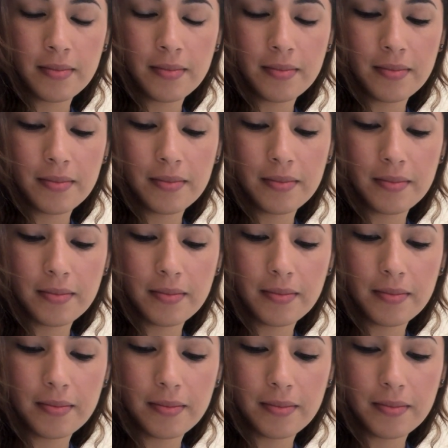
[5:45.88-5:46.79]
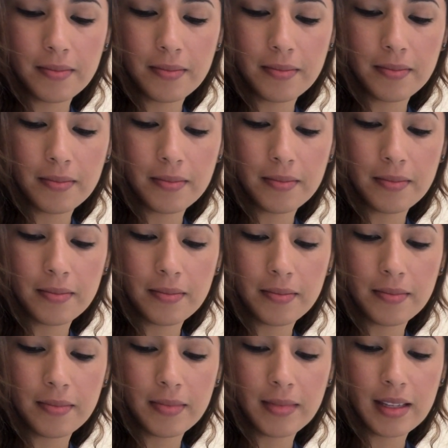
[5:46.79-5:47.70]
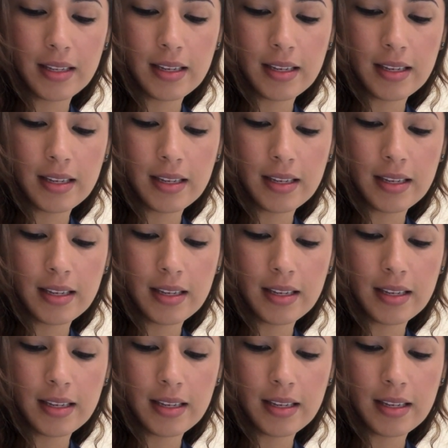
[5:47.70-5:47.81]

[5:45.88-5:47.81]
Nobody speaks.